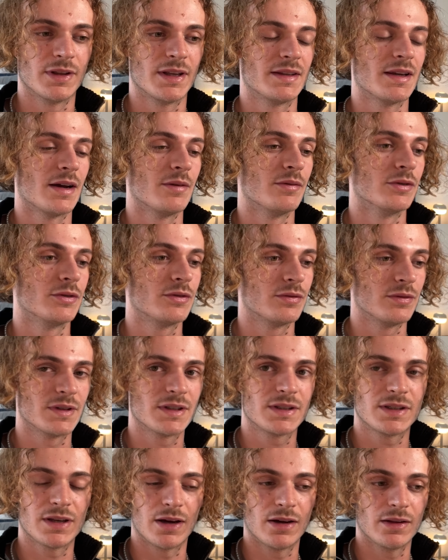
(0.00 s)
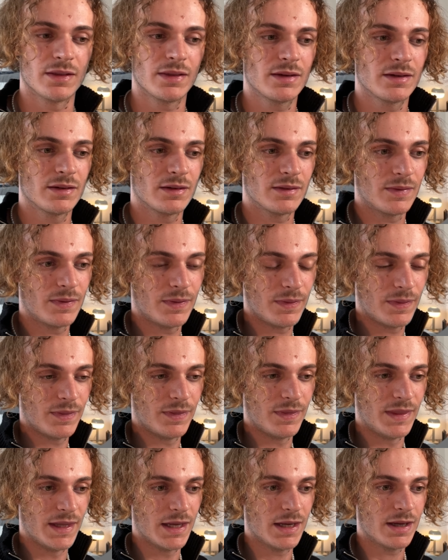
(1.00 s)
that I want to start
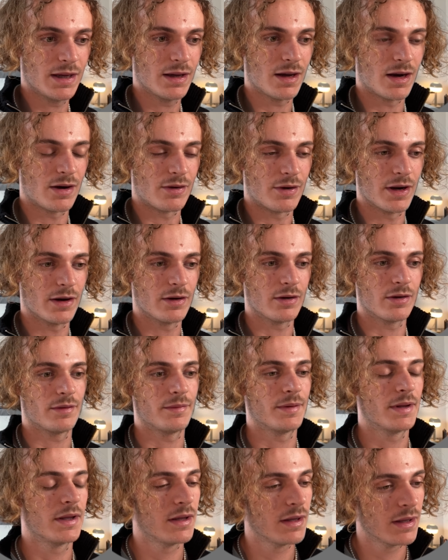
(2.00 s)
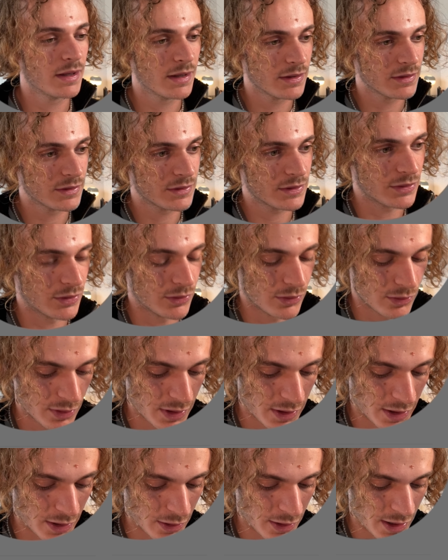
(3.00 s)
the array.
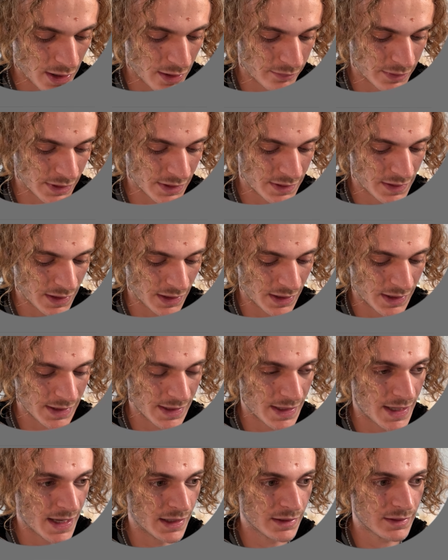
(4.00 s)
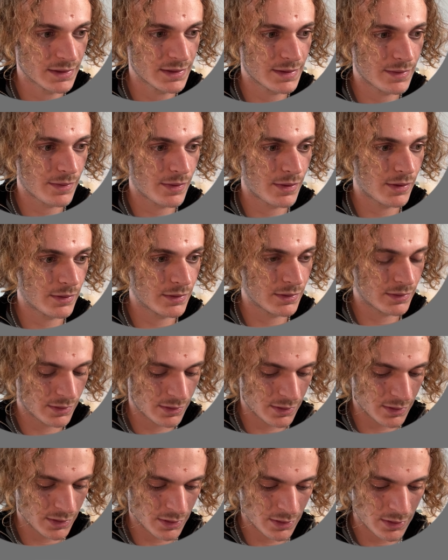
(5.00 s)
So I will take length.
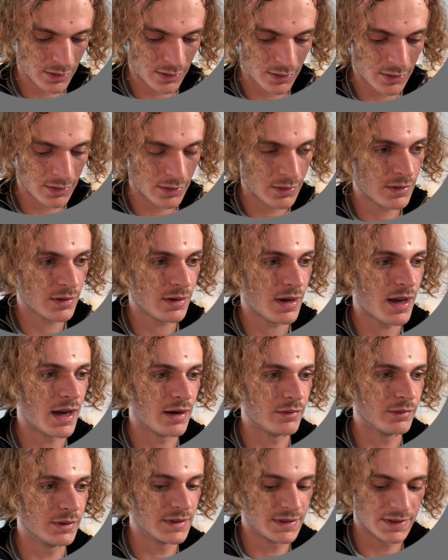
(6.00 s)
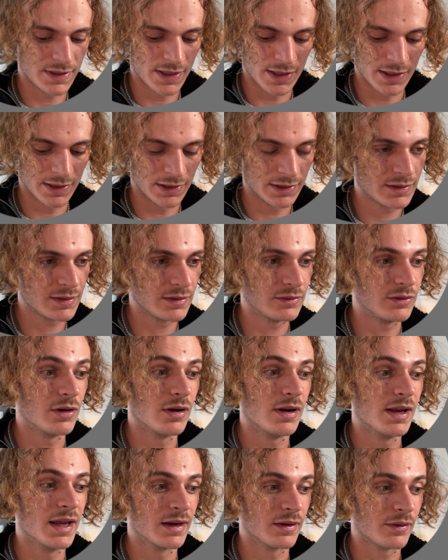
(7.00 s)
I will select
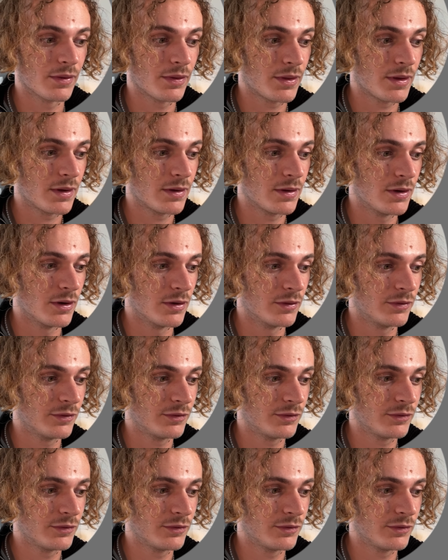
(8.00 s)
the length of